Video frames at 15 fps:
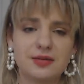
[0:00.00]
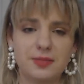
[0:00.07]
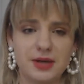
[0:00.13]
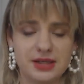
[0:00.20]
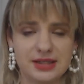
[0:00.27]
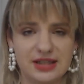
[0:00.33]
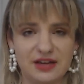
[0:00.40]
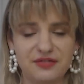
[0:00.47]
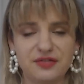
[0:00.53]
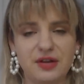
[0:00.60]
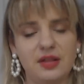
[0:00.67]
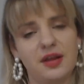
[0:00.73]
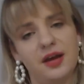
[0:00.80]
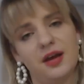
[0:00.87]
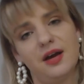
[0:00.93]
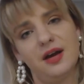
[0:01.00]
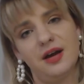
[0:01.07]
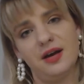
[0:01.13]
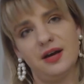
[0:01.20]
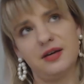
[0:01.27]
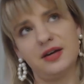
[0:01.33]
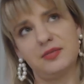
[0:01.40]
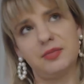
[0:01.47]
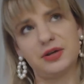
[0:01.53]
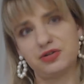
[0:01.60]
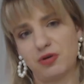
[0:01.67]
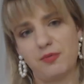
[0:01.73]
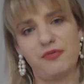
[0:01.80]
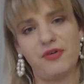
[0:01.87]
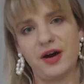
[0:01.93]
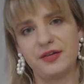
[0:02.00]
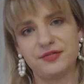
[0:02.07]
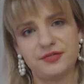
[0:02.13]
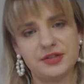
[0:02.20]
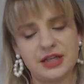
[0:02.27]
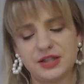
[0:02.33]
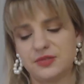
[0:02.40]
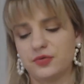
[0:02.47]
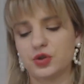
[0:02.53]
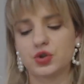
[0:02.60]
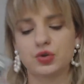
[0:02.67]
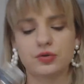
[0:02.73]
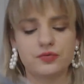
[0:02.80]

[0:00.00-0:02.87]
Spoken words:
but it's definitely in my top 5. That's for sure.